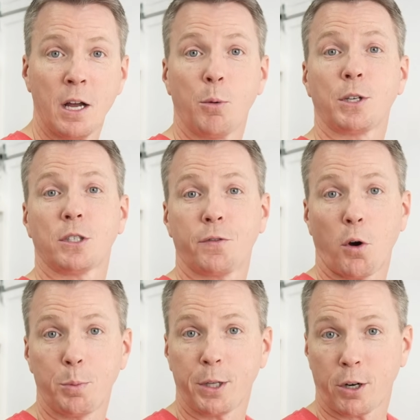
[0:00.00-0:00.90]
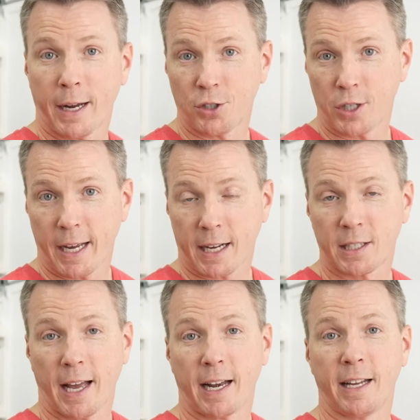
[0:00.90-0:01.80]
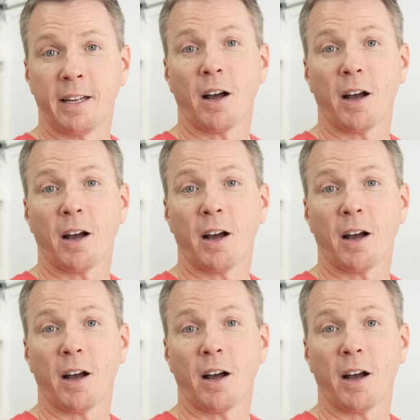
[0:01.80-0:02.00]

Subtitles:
which is Foamular NGX at a